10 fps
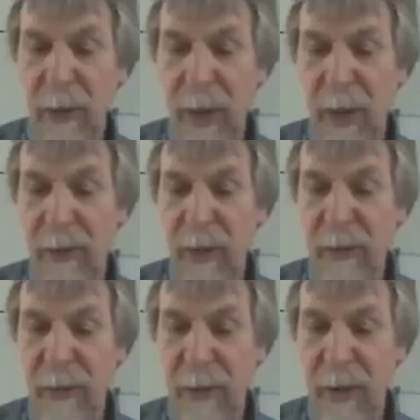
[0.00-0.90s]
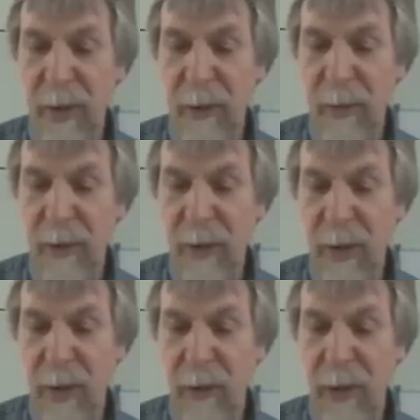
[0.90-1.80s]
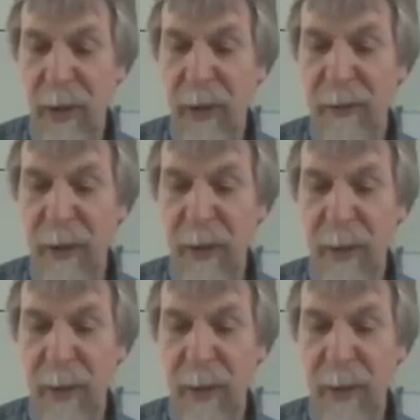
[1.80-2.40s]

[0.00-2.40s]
that these numbers are realistic,